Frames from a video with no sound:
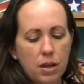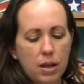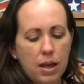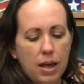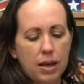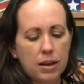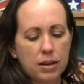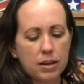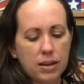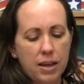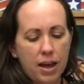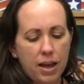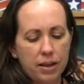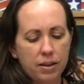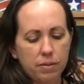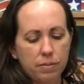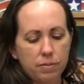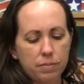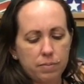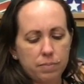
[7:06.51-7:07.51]
And yet,
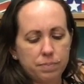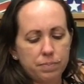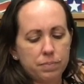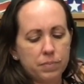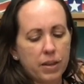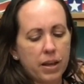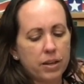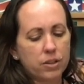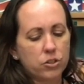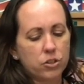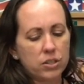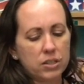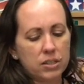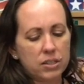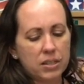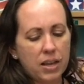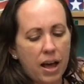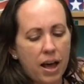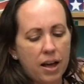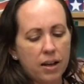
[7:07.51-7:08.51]
as she
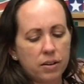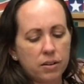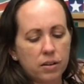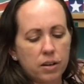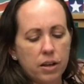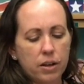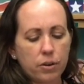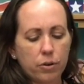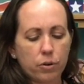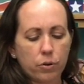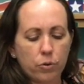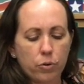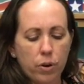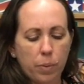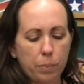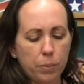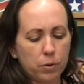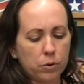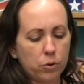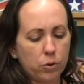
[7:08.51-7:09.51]
sat in her
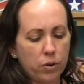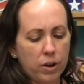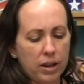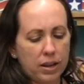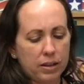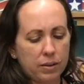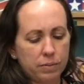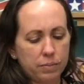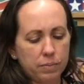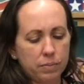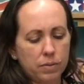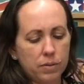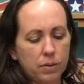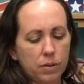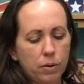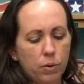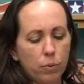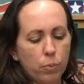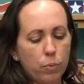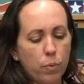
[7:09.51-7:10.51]
crumpled crate,
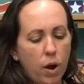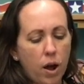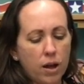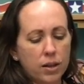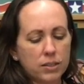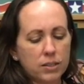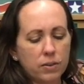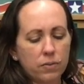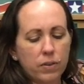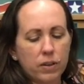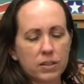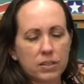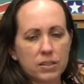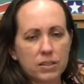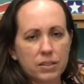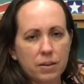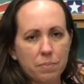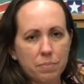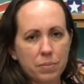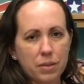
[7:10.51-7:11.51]
Roz felt
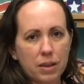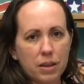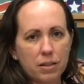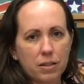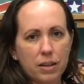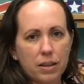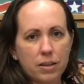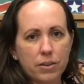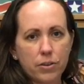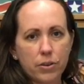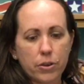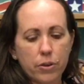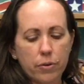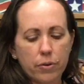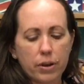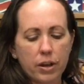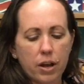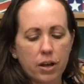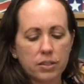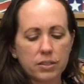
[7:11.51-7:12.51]
something like
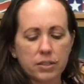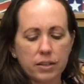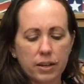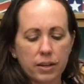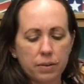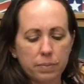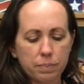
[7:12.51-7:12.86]
curiosity.